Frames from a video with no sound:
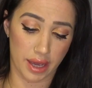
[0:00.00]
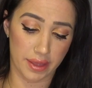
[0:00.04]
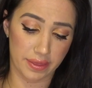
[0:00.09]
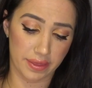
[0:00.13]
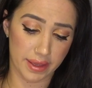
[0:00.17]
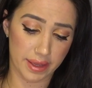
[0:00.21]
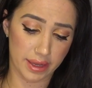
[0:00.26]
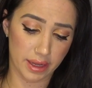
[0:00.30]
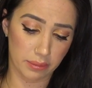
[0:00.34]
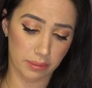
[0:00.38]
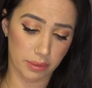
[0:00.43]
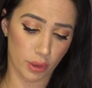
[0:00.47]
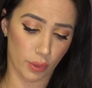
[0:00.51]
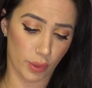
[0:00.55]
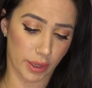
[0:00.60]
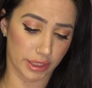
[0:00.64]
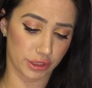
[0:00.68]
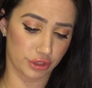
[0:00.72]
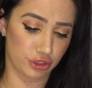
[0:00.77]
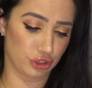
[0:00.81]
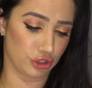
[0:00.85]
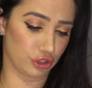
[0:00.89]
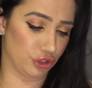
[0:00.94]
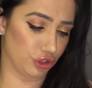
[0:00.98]
I think I'm
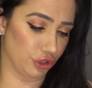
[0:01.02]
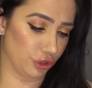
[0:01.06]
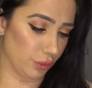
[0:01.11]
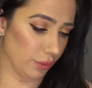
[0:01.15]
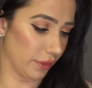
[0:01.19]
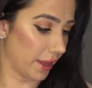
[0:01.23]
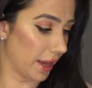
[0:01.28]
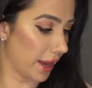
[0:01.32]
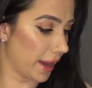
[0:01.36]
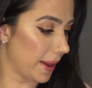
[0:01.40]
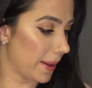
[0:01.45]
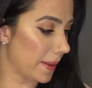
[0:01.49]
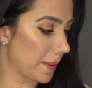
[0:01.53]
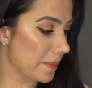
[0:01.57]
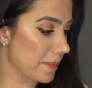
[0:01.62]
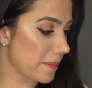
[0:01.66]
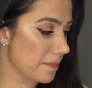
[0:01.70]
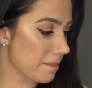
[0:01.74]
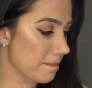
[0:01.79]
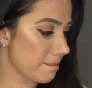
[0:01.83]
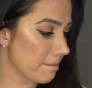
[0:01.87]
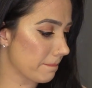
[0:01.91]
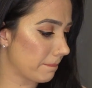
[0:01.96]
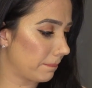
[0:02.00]
going to do that,
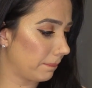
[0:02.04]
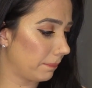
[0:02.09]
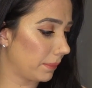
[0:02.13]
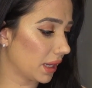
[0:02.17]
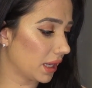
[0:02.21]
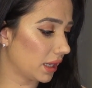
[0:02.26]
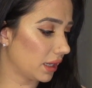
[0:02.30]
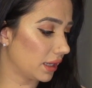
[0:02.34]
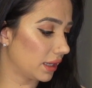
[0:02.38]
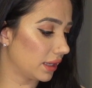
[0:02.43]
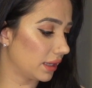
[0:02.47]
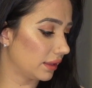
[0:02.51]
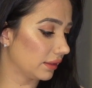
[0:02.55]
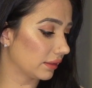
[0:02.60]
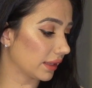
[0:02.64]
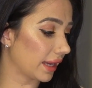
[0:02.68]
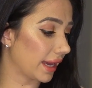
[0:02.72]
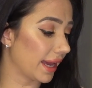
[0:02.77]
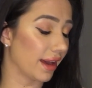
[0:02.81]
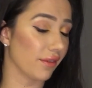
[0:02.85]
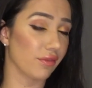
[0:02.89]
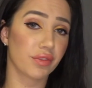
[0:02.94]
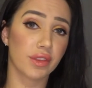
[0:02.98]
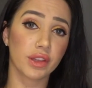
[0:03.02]
because
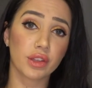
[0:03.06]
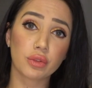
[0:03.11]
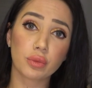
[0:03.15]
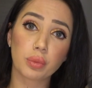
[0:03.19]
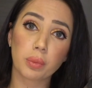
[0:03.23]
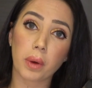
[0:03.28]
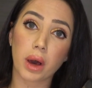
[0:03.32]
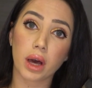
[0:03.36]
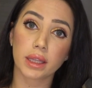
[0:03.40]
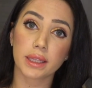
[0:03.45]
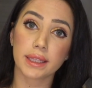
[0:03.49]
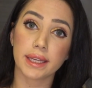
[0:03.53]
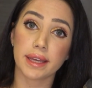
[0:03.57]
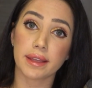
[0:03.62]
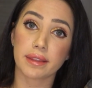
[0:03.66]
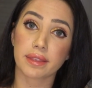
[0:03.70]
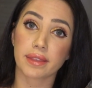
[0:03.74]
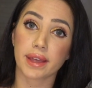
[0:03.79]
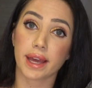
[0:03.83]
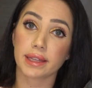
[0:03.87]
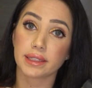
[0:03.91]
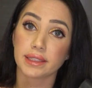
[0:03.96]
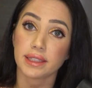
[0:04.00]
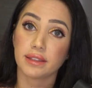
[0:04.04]
I have this wallet
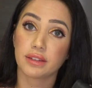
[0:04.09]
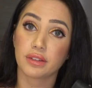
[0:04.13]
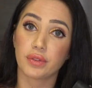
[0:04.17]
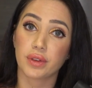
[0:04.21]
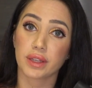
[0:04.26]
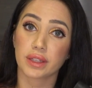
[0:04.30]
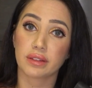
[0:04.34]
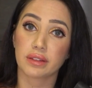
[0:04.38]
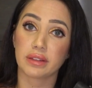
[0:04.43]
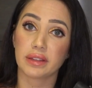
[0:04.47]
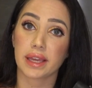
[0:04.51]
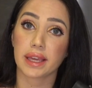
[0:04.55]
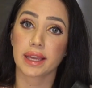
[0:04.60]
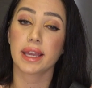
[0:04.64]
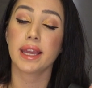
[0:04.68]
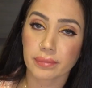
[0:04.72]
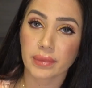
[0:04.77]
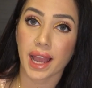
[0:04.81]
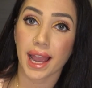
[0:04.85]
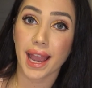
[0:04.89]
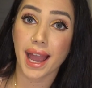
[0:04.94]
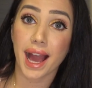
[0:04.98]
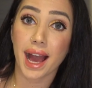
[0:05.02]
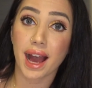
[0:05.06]
that needs fixing.
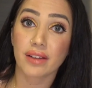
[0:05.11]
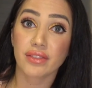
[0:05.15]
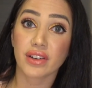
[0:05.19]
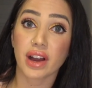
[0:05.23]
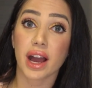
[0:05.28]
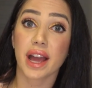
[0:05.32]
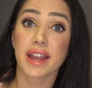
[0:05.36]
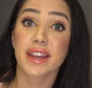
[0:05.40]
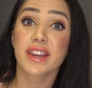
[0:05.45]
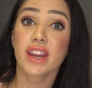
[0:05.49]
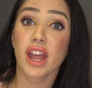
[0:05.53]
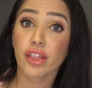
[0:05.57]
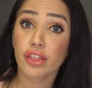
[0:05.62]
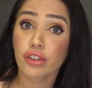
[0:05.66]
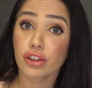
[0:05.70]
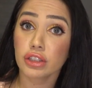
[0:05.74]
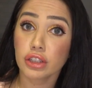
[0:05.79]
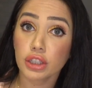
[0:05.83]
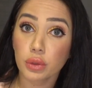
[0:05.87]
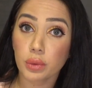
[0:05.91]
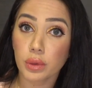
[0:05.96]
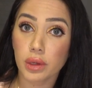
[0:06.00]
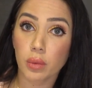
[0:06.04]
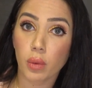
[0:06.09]
I have another
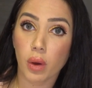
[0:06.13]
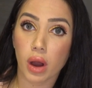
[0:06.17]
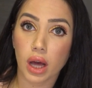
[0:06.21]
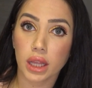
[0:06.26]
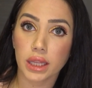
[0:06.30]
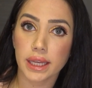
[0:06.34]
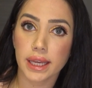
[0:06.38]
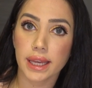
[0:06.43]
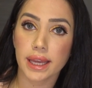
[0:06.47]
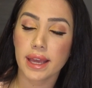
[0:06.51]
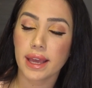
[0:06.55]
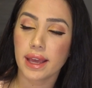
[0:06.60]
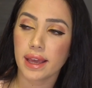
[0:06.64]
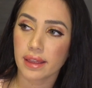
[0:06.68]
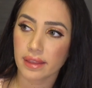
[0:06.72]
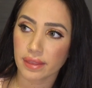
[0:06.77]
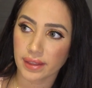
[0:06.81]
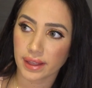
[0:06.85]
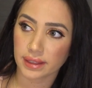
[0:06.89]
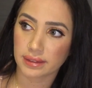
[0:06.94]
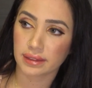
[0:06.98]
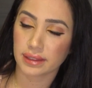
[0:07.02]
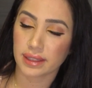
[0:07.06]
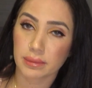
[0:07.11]
Louis wallet
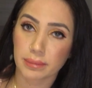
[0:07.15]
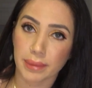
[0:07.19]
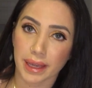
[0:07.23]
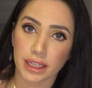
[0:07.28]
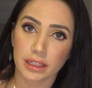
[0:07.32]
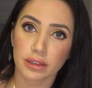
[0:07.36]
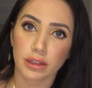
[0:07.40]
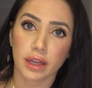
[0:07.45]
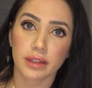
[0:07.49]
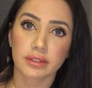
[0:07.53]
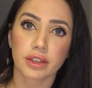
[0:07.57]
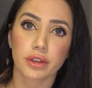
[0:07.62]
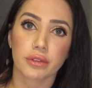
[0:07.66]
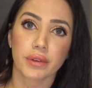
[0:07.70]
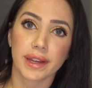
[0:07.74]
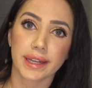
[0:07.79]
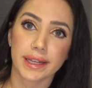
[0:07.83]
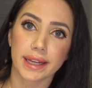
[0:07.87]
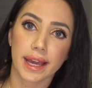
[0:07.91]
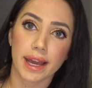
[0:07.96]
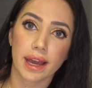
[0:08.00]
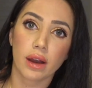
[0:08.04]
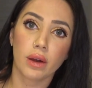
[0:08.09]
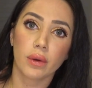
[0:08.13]
that's in my closet
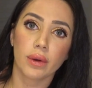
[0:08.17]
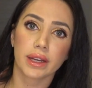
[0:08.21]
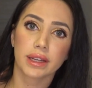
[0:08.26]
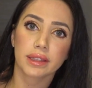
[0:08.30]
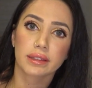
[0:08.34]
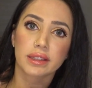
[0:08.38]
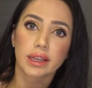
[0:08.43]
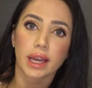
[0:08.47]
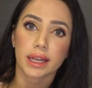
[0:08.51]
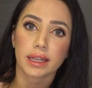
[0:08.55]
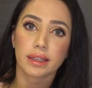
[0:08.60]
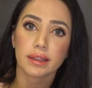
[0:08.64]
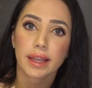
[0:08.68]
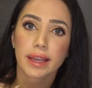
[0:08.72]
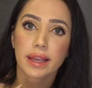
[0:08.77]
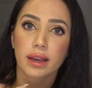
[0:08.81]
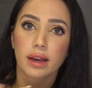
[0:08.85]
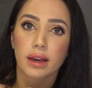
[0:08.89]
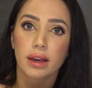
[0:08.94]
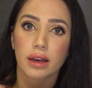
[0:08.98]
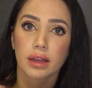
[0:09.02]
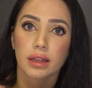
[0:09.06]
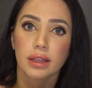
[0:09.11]
right now, and it's kind of like